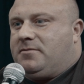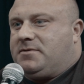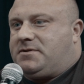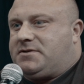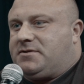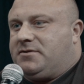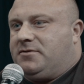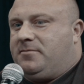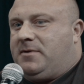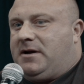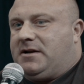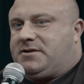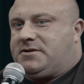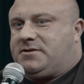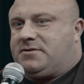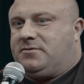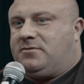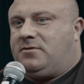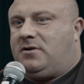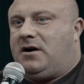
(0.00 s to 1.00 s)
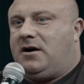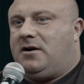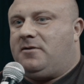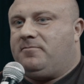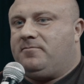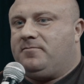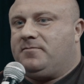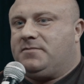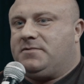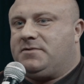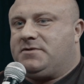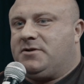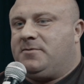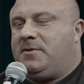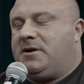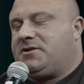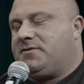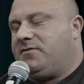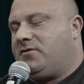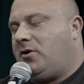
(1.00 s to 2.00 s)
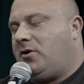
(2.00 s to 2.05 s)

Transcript: was too much of an